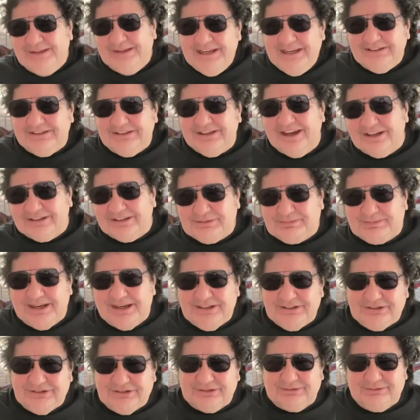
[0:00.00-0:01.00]
Dark
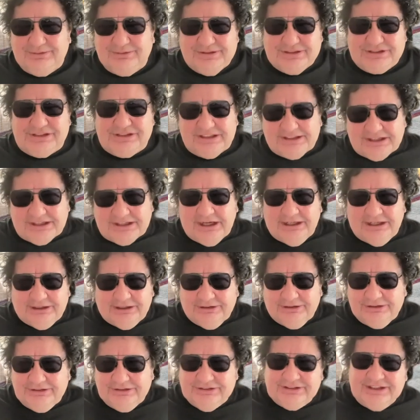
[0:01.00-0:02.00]
Spaces
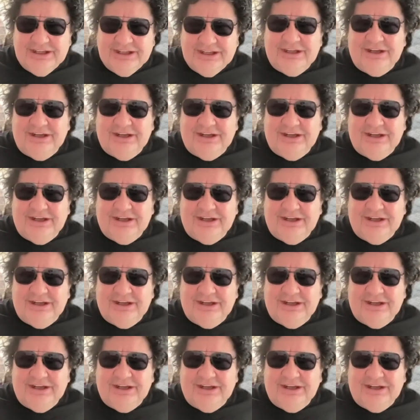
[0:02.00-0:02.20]
aficionados,